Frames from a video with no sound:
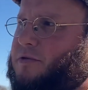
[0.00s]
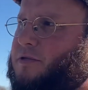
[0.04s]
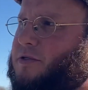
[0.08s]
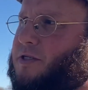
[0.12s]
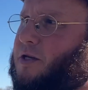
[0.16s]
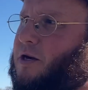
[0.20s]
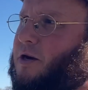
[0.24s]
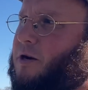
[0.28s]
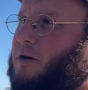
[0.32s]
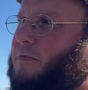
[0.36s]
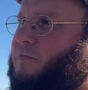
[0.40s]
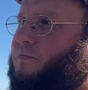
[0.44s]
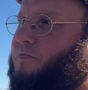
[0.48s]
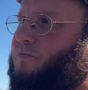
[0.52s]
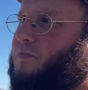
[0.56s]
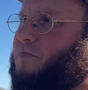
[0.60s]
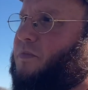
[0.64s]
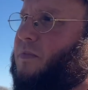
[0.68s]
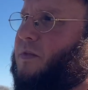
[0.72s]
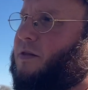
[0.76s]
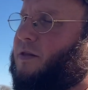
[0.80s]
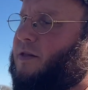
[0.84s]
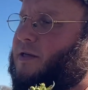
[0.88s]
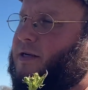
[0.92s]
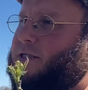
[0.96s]
So
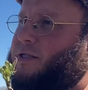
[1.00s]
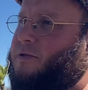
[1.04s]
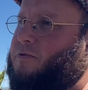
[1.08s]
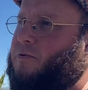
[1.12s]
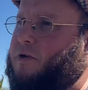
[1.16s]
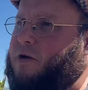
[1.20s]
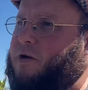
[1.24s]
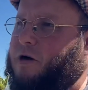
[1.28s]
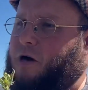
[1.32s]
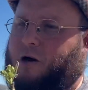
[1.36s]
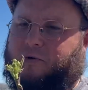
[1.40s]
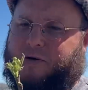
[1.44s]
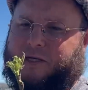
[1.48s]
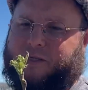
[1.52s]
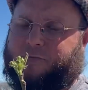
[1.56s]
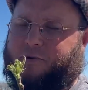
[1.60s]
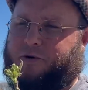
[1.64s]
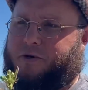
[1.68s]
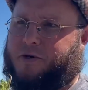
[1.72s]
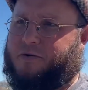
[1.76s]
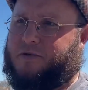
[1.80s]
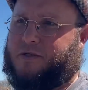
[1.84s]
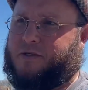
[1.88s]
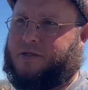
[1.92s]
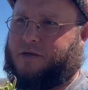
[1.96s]
this one always
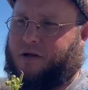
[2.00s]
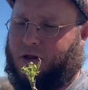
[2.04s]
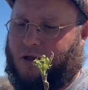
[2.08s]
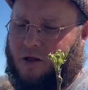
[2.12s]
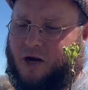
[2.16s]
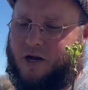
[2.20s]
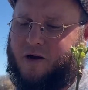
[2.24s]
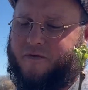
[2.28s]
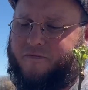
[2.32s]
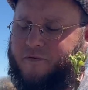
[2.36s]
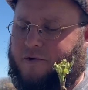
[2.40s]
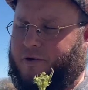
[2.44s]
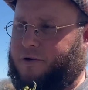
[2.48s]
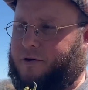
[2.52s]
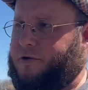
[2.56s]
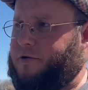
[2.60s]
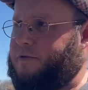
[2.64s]
produced a lot of fruit.